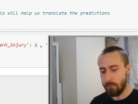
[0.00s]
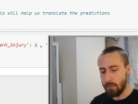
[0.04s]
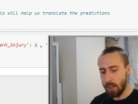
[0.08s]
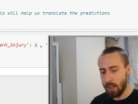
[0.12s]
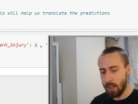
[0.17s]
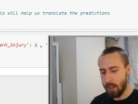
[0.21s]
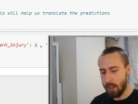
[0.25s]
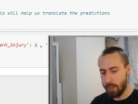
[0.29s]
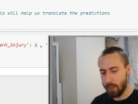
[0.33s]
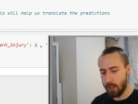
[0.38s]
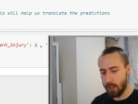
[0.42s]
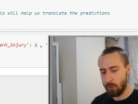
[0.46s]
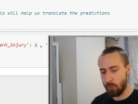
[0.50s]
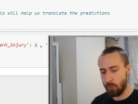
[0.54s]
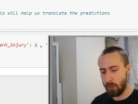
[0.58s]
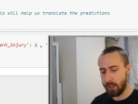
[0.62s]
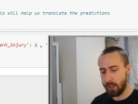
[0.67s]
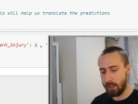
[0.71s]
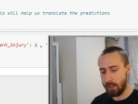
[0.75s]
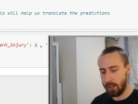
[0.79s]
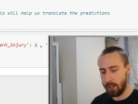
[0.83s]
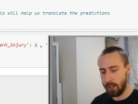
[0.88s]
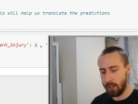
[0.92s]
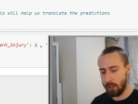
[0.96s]
And then
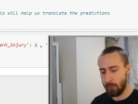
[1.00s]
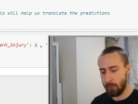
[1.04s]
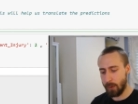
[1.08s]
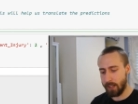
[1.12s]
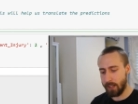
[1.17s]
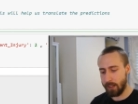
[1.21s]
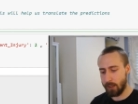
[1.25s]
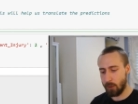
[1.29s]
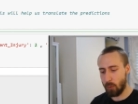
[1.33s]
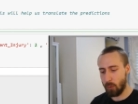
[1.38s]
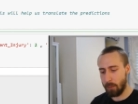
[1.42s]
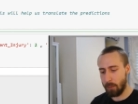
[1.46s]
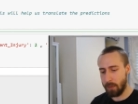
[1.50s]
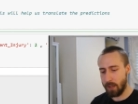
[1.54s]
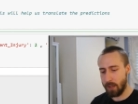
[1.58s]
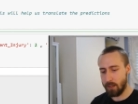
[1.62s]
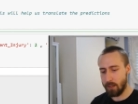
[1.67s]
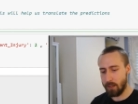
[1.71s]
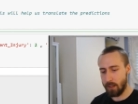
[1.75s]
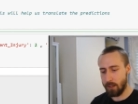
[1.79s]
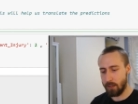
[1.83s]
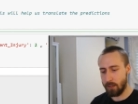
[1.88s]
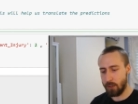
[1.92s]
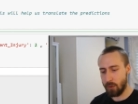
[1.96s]
when it, when it will meet
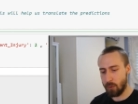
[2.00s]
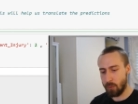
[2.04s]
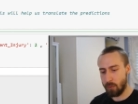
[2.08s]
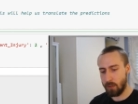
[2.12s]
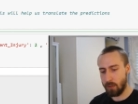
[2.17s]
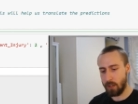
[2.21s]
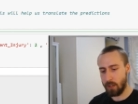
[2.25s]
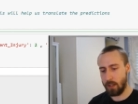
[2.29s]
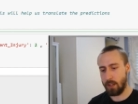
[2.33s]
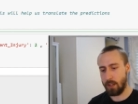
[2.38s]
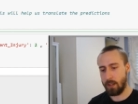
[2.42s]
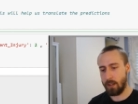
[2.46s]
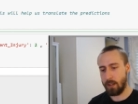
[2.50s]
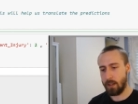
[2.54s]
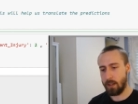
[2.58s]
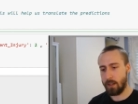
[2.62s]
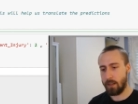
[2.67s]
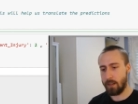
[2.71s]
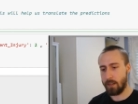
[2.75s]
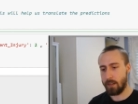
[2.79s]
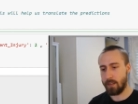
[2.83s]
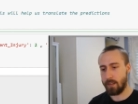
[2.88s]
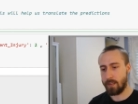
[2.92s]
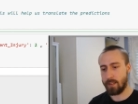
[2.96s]
a new
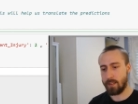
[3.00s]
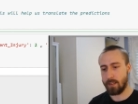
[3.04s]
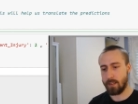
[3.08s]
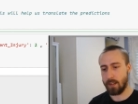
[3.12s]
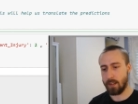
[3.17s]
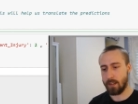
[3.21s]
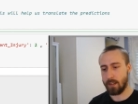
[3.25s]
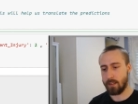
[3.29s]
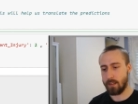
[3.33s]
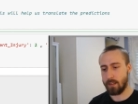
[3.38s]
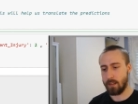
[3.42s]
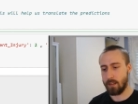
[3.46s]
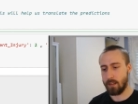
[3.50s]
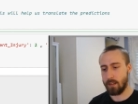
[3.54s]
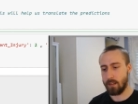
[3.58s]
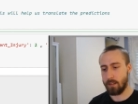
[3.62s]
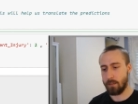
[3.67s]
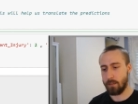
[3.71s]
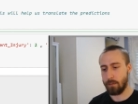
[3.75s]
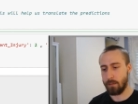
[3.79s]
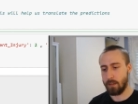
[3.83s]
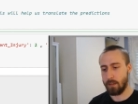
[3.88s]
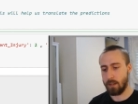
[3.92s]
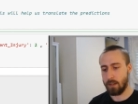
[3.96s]
distinct
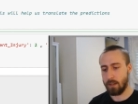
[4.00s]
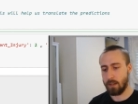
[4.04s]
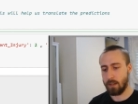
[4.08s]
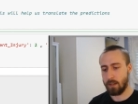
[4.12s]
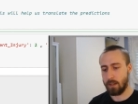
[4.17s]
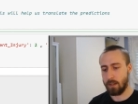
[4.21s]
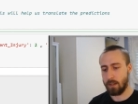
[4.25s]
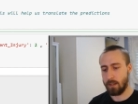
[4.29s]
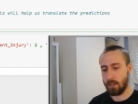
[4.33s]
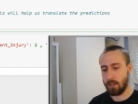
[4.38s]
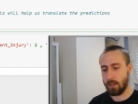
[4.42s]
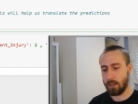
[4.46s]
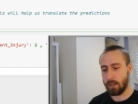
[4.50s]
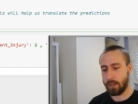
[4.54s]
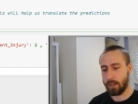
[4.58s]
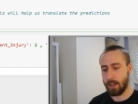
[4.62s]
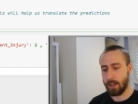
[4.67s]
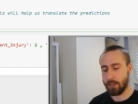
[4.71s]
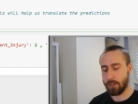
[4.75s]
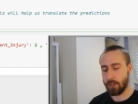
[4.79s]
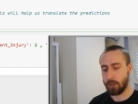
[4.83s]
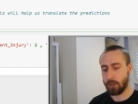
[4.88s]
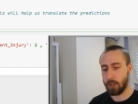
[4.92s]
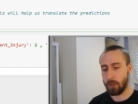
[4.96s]
uh,
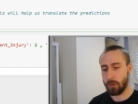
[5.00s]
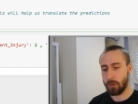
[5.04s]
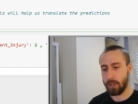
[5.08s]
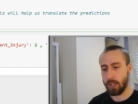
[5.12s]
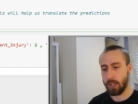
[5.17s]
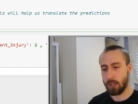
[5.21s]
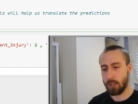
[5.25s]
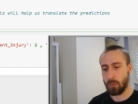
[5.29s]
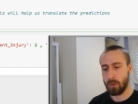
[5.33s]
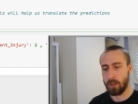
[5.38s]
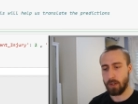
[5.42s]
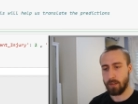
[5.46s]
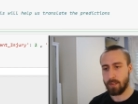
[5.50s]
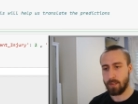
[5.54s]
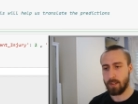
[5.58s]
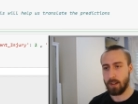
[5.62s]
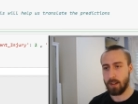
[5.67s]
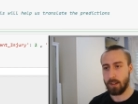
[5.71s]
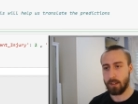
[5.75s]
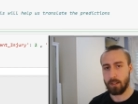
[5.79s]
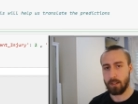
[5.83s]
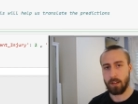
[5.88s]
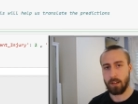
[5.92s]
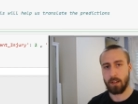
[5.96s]
category, it will
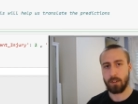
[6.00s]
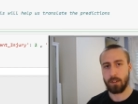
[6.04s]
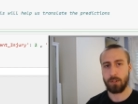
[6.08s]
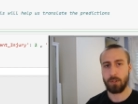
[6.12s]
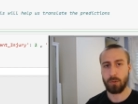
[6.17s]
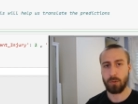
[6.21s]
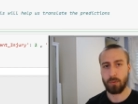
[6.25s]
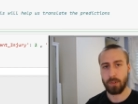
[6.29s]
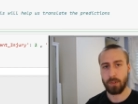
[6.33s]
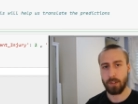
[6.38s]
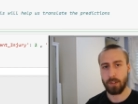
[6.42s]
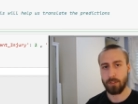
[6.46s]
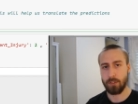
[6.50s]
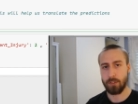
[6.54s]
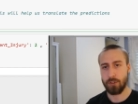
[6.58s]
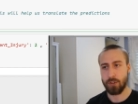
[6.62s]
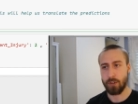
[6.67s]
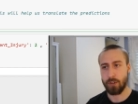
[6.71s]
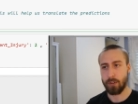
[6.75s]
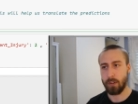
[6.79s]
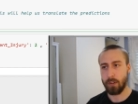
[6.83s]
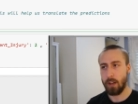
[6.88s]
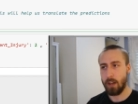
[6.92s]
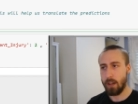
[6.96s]
assign a new
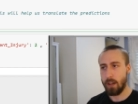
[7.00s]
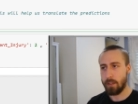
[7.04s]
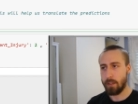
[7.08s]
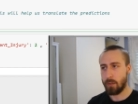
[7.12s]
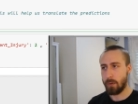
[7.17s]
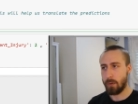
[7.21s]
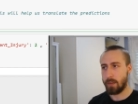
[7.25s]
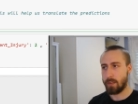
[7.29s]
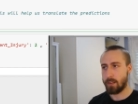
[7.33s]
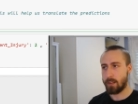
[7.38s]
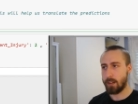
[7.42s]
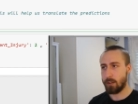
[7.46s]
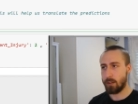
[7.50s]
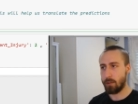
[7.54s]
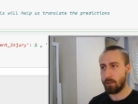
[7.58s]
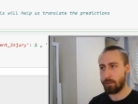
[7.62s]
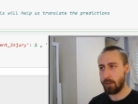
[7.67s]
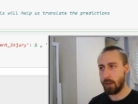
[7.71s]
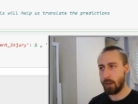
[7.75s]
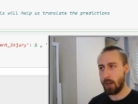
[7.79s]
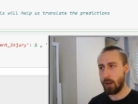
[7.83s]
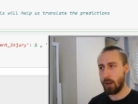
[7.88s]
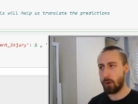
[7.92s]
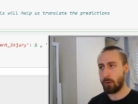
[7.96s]
integer. So it's kind of
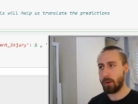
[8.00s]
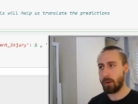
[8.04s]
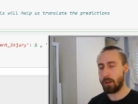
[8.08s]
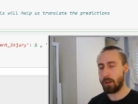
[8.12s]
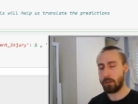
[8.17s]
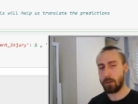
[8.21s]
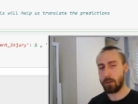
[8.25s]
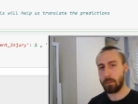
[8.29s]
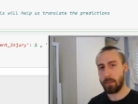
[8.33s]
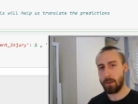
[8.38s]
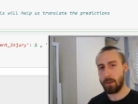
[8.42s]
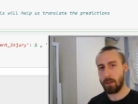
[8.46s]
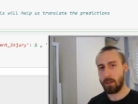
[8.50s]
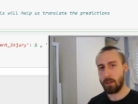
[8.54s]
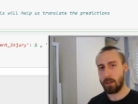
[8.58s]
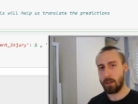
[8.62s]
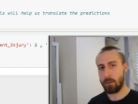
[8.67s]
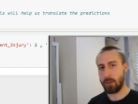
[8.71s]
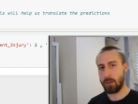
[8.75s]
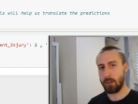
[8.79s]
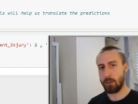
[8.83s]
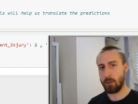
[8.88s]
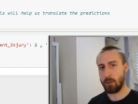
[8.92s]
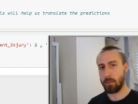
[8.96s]
random,
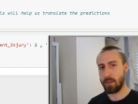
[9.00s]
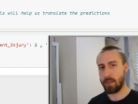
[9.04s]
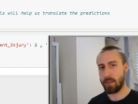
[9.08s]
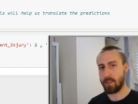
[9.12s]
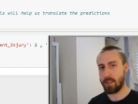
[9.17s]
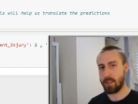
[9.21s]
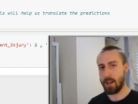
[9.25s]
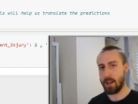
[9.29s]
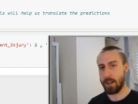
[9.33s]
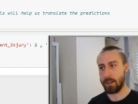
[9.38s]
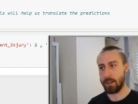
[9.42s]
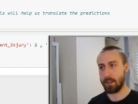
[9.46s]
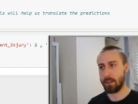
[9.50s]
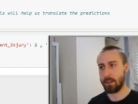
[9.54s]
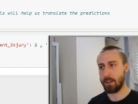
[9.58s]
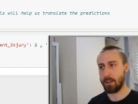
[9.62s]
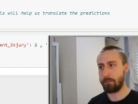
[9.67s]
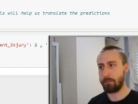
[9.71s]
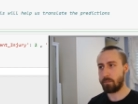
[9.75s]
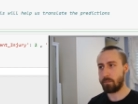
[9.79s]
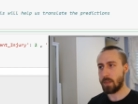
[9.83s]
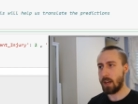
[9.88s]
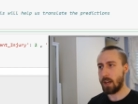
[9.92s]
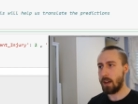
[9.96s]
random assigning.
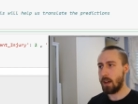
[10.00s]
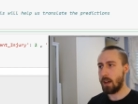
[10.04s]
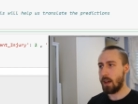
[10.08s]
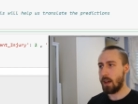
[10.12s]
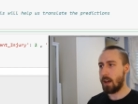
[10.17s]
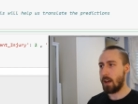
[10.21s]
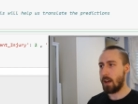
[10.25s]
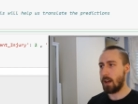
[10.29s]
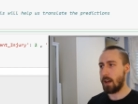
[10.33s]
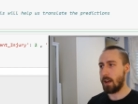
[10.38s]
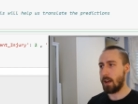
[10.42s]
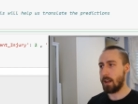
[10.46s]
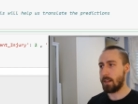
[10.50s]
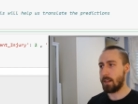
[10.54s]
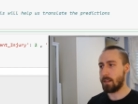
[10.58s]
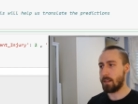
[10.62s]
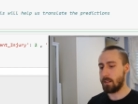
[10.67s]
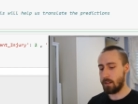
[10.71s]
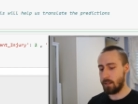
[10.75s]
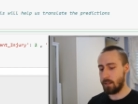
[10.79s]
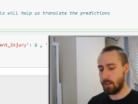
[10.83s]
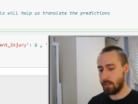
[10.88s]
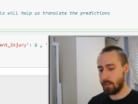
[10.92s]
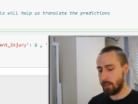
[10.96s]
And
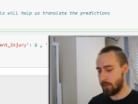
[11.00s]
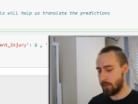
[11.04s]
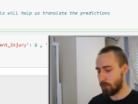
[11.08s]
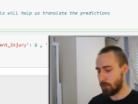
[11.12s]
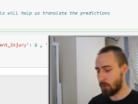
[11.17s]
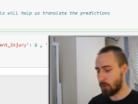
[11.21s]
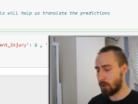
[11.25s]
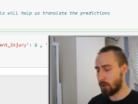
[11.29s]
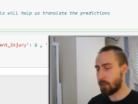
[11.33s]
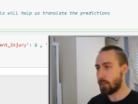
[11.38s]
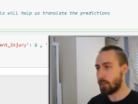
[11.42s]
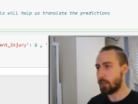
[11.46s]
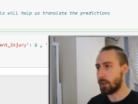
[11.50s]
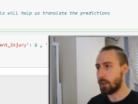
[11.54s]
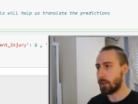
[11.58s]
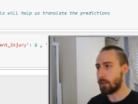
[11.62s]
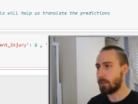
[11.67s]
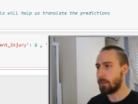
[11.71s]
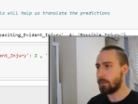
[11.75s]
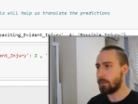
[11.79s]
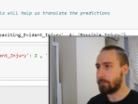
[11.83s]
this works here,